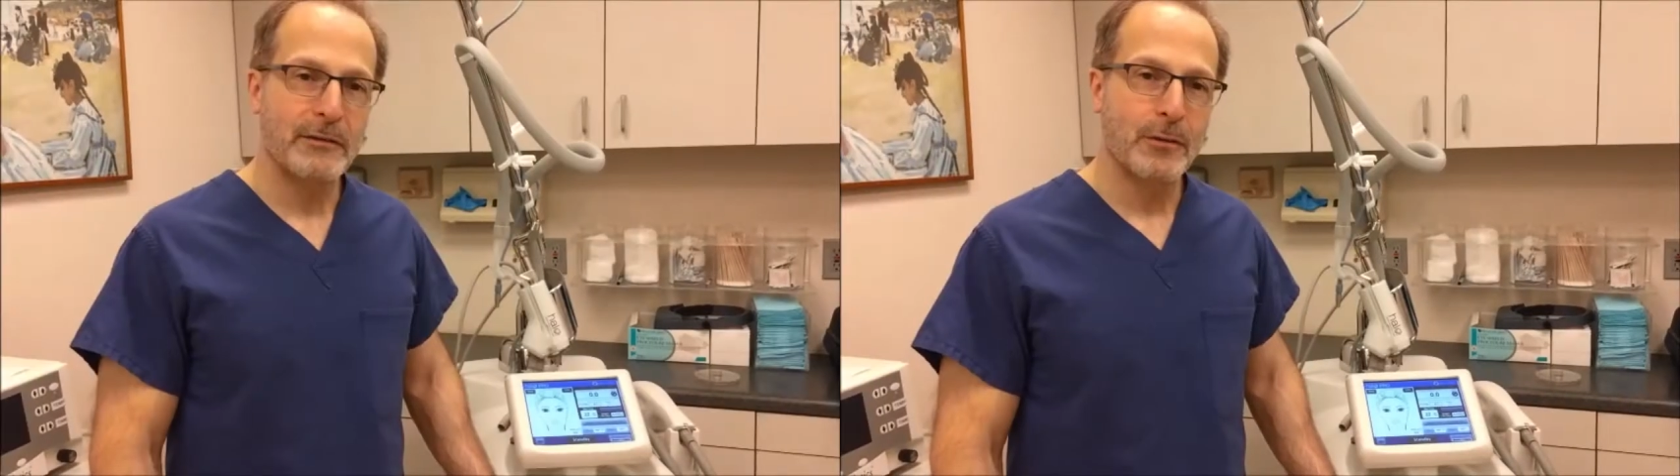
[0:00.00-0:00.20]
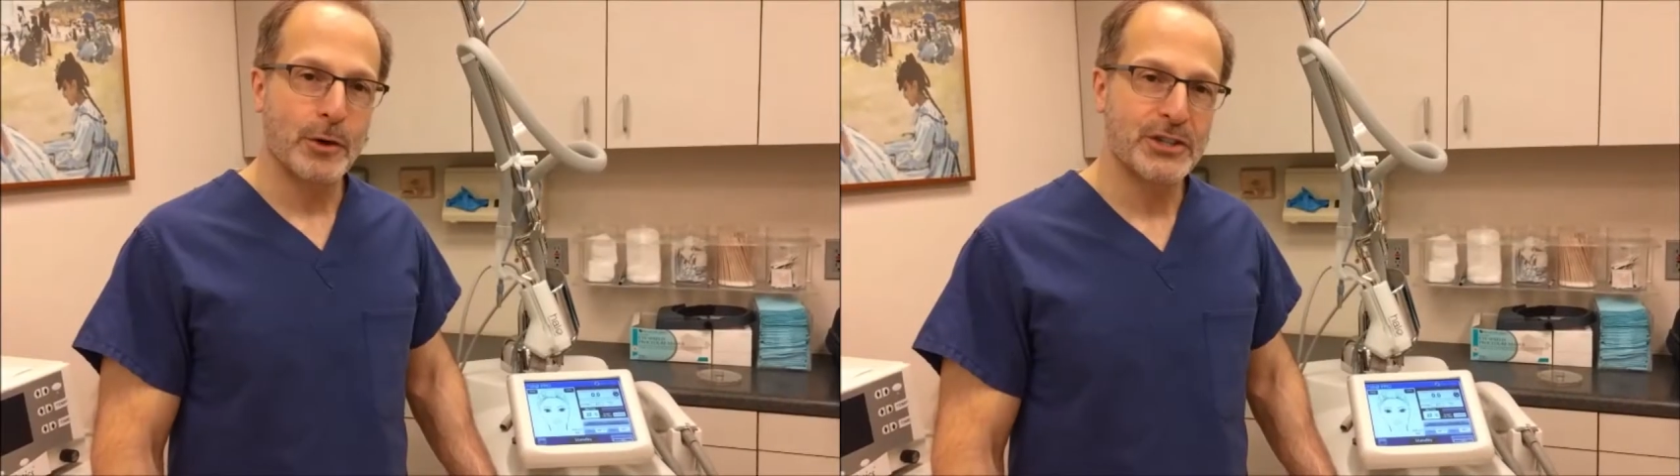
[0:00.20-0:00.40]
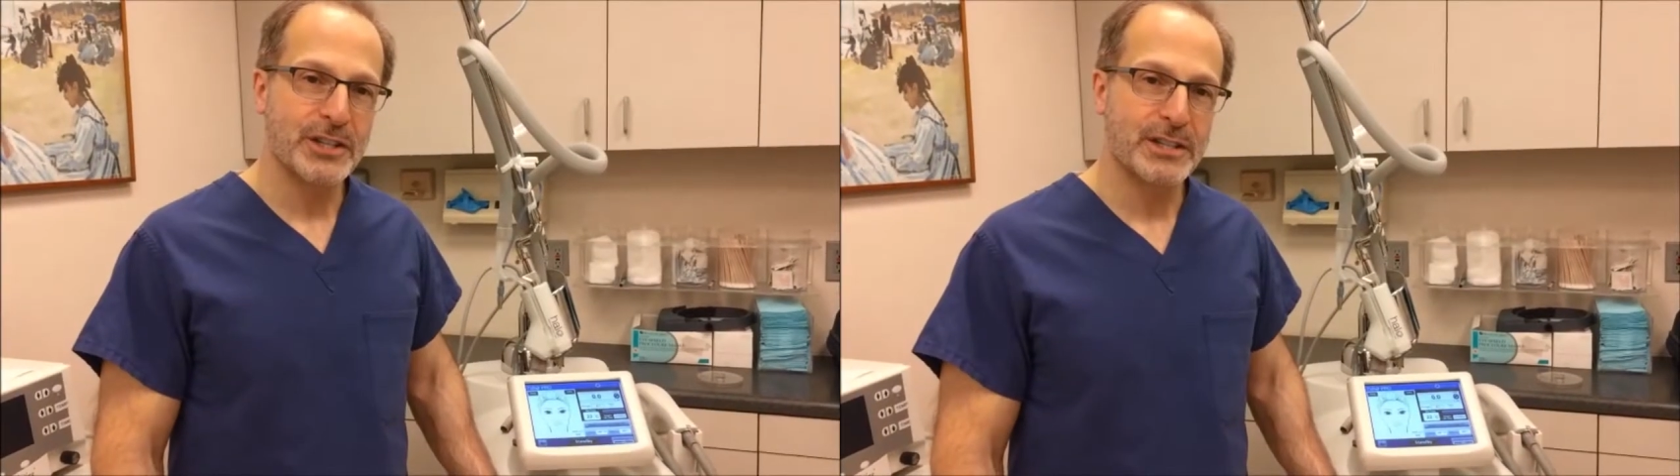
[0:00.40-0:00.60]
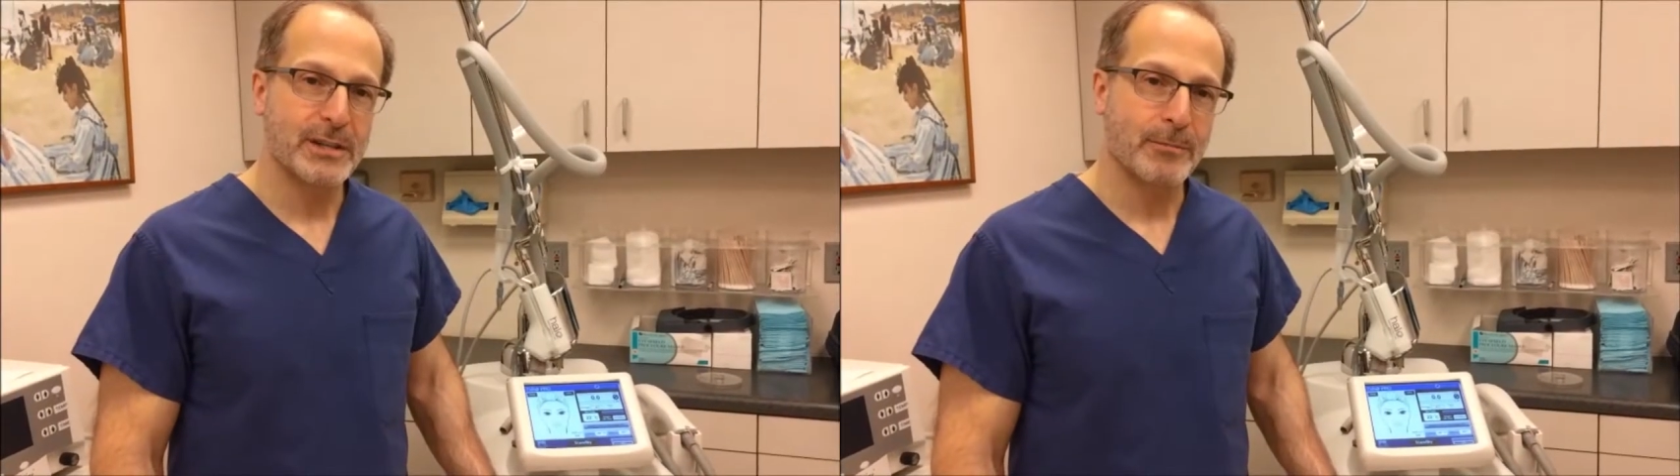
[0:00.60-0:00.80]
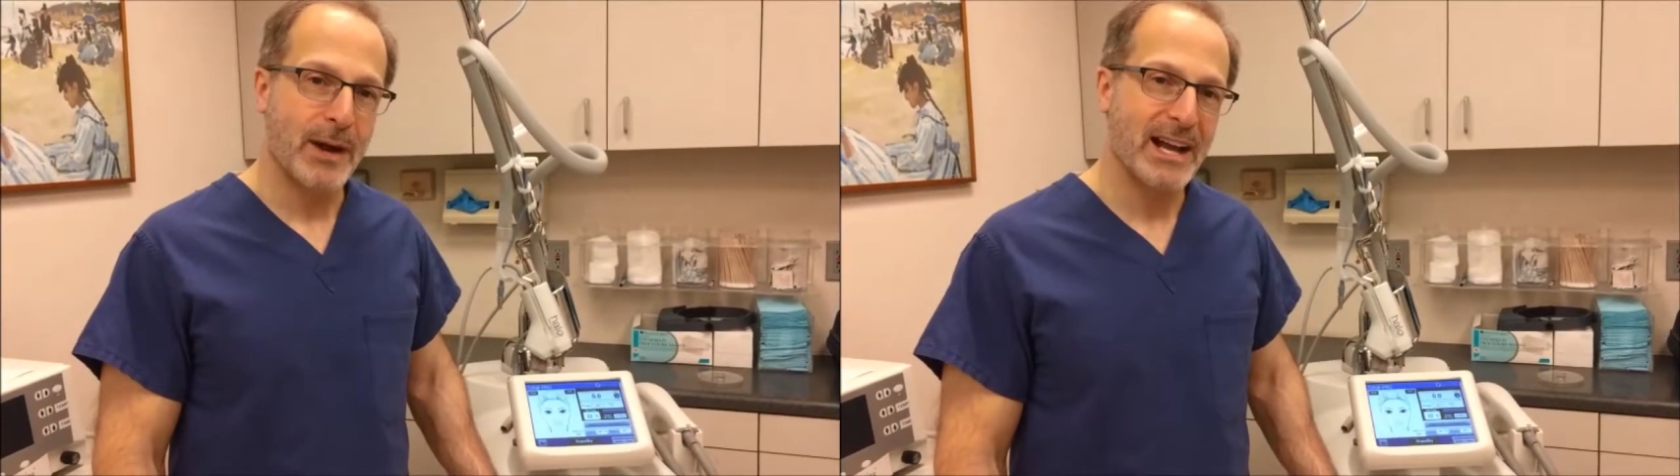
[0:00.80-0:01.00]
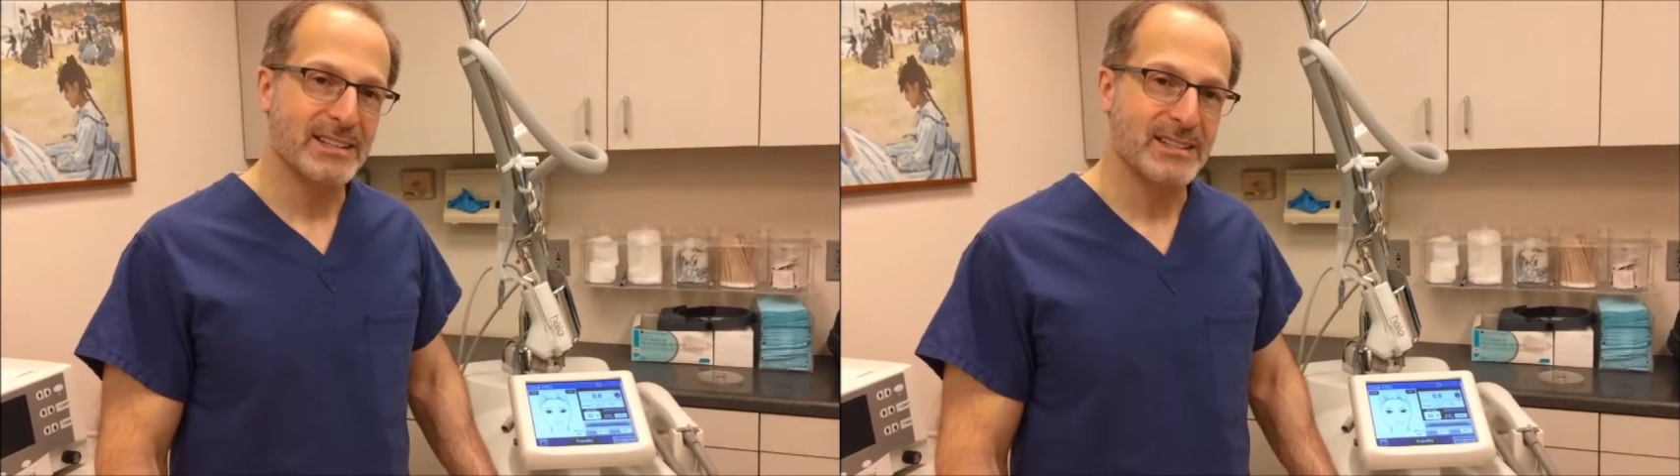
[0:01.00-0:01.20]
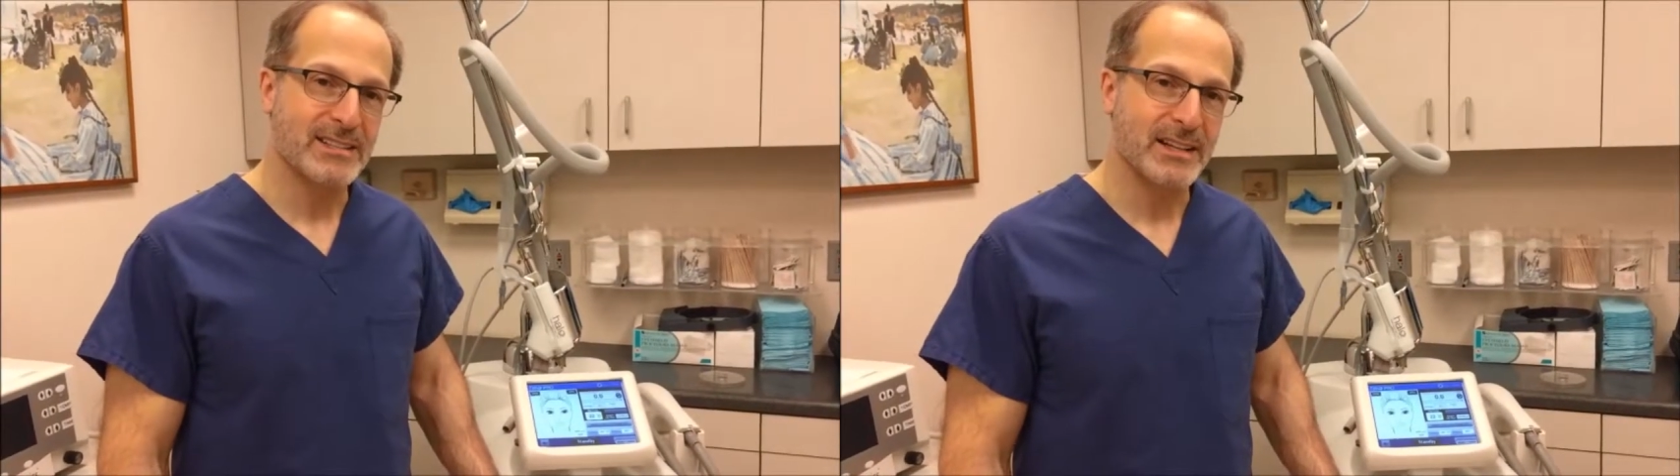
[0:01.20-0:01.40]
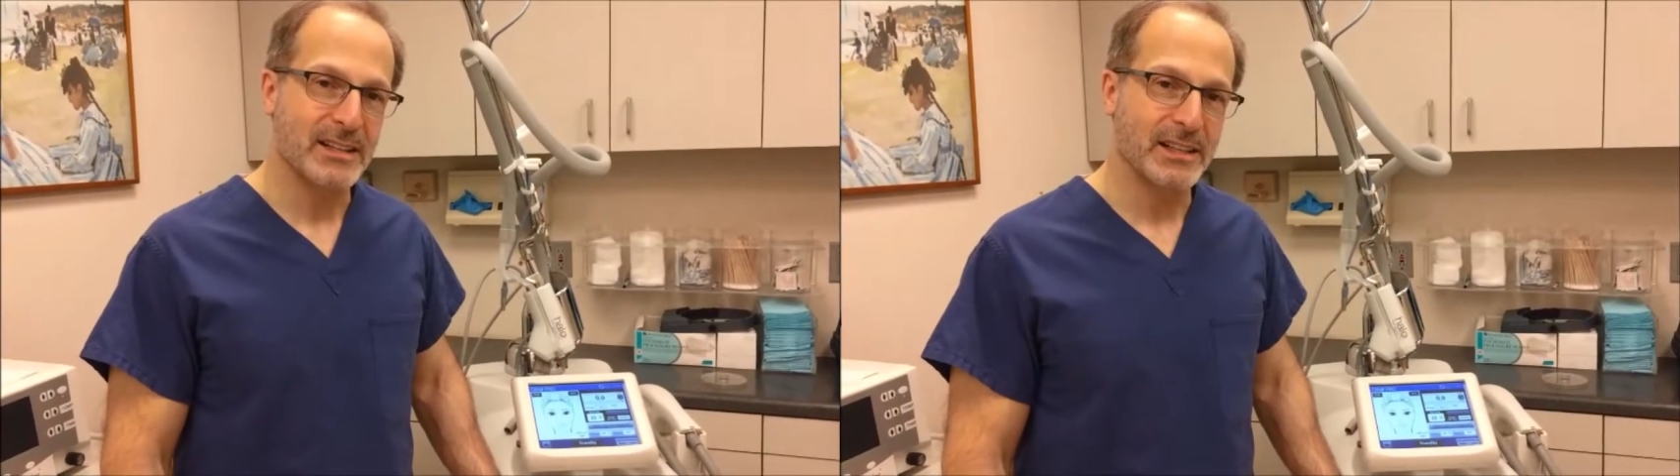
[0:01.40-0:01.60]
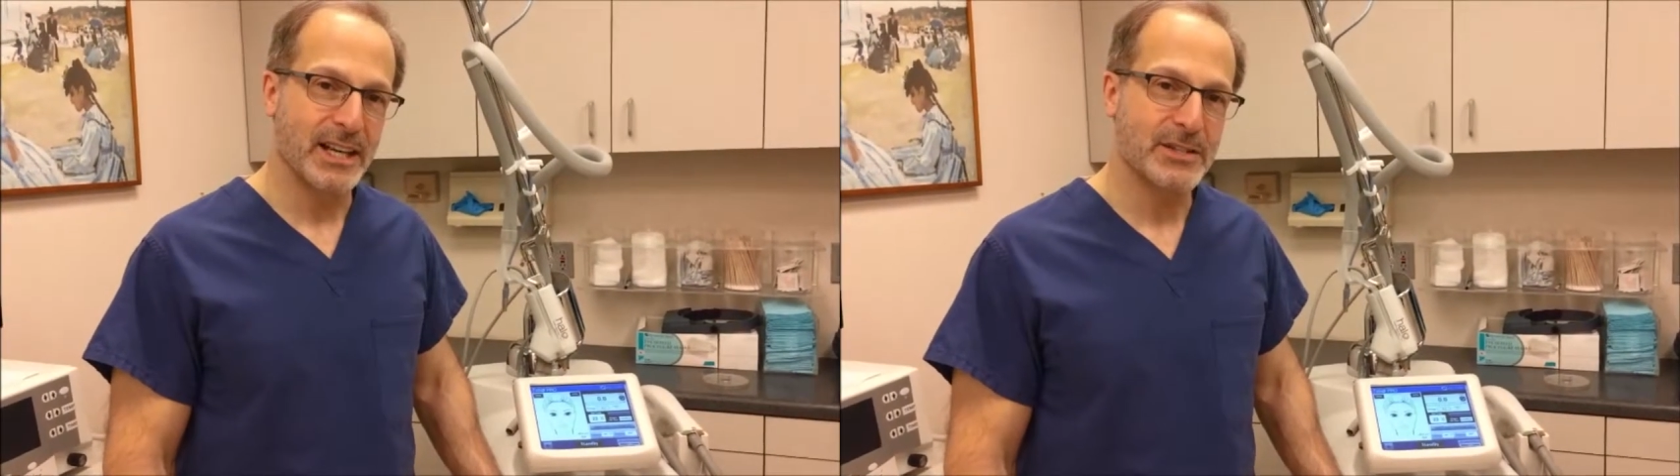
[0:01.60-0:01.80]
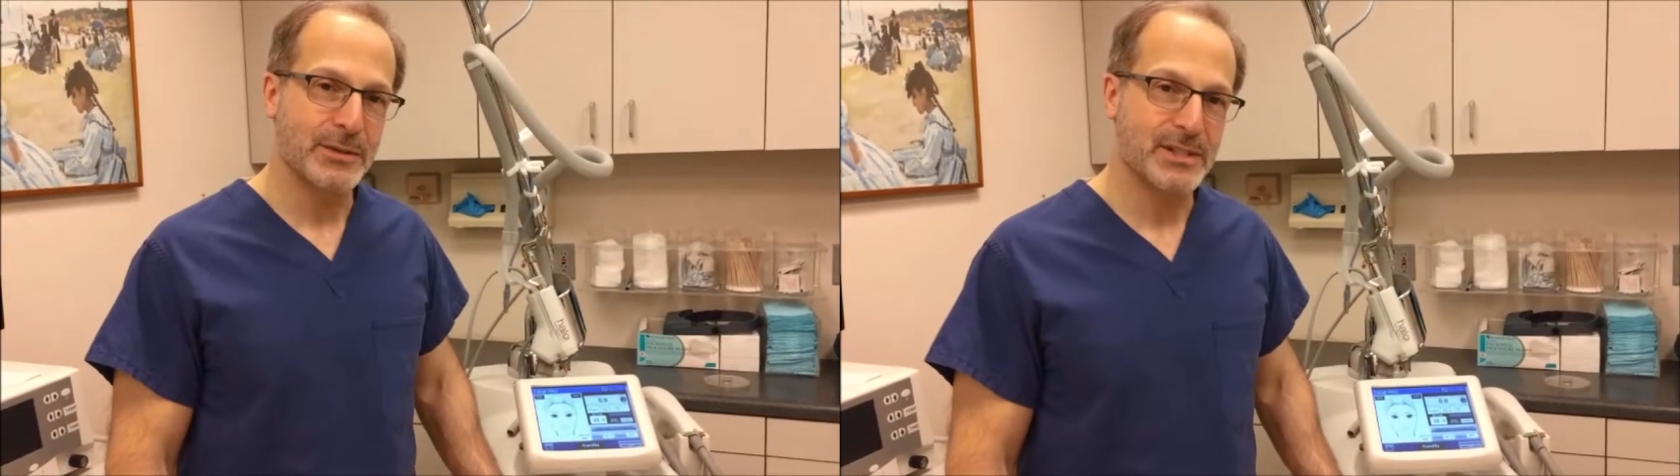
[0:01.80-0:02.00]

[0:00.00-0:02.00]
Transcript: fortunate to practice at the Laser